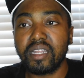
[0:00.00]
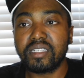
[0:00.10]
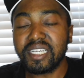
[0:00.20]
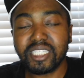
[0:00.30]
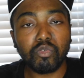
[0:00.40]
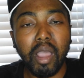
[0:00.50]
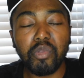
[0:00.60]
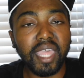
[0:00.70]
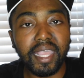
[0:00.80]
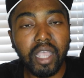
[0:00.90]
this is why
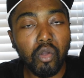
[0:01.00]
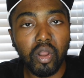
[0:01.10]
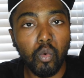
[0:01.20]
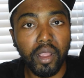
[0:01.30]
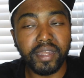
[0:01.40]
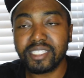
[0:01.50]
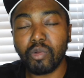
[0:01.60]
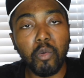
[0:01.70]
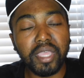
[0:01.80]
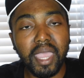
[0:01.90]
we can't go nowhere. This is
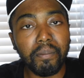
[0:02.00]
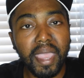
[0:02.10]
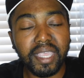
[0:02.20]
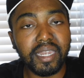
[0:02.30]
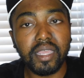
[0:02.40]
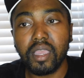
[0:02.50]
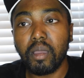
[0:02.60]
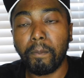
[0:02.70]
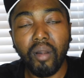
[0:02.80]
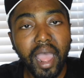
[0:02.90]
why we can't make any
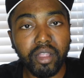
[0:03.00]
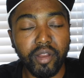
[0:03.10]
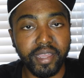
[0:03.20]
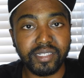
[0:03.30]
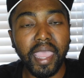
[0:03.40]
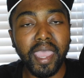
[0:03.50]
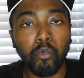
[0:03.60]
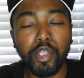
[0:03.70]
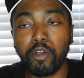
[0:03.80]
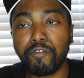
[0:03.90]
progress. And
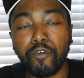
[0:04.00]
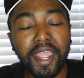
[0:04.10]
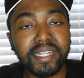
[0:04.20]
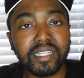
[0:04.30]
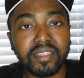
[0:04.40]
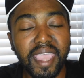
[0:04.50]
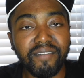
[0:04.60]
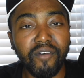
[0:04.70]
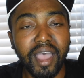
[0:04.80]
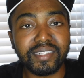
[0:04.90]
we're afraid to think
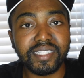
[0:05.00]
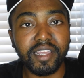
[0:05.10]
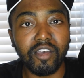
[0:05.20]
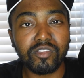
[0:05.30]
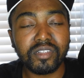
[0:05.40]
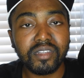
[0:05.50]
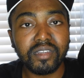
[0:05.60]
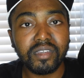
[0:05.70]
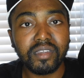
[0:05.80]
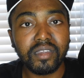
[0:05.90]
for ourselves
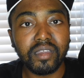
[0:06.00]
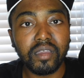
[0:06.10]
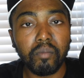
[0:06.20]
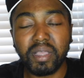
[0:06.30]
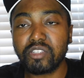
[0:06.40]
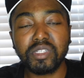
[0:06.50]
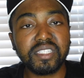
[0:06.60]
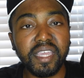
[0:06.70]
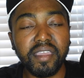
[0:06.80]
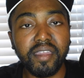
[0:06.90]
because we
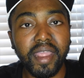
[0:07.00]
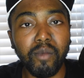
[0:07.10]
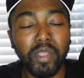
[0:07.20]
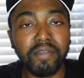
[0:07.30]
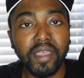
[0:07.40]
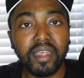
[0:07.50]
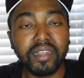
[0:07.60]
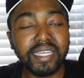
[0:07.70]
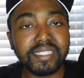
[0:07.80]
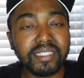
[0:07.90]
sit here and we've
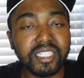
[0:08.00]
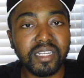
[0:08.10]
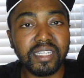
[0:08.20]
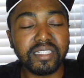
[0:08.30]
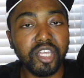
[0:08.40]
listened to these